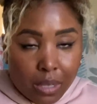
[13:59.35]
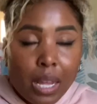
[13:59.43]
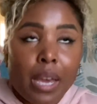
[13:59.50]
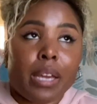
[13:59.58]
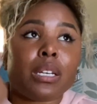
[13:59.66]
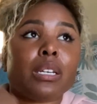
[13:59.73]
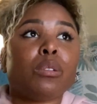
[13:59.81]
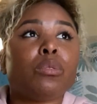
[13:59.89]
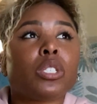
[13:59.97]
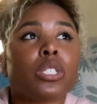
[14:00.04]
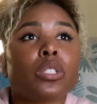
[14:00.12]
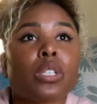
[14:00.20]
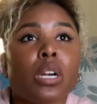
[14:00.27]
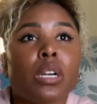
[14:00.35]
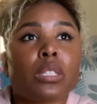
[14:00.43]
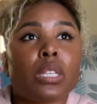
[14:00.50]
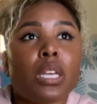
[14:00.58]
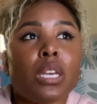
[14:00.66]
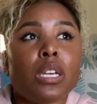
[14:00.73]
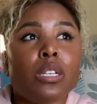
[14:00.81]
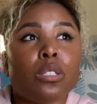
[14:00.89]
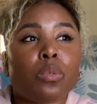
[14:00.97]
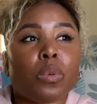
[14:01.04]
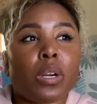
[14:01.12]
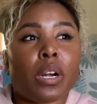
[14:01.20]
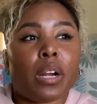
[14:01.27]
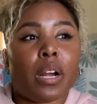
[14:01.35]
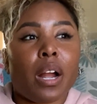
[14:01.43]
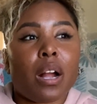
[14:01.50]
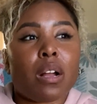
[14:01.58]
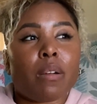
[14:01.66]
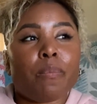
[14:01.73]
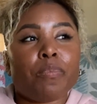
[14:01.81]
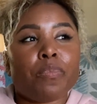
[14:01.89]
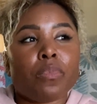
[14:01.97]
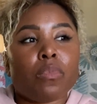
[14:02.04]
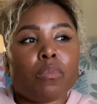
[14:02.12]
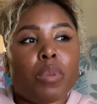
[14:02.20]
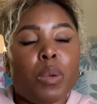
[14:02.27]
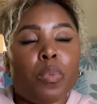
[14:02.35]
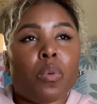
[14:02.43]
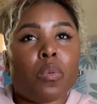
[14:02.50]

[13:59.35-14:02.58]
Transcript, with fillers: Like it was just certain things where people